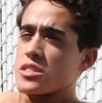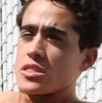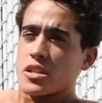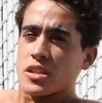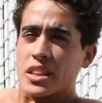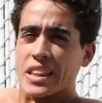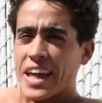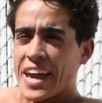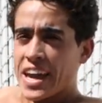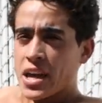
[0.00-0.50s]

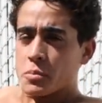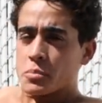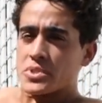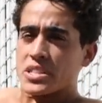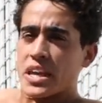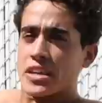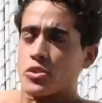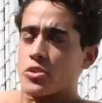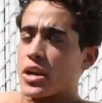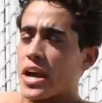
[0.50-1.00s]
The
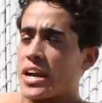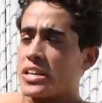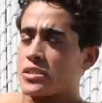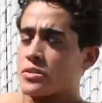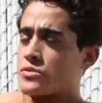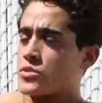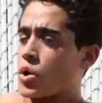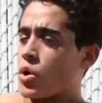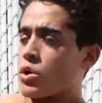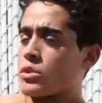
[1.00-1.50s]
lamps that you guys
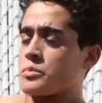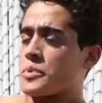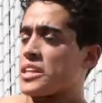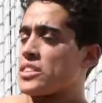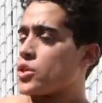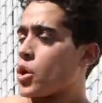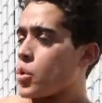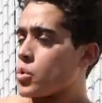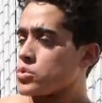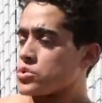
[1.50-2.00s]
have told
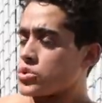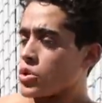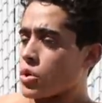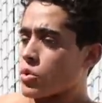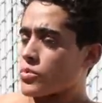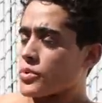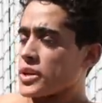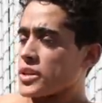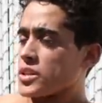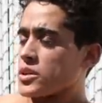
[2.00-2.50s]
me, those
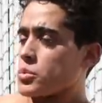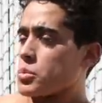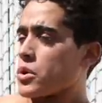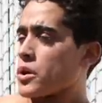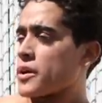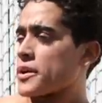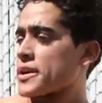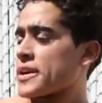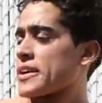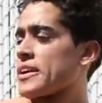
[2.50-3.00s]
don't really
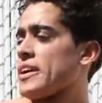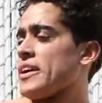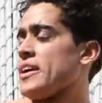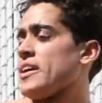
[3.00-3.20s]
work.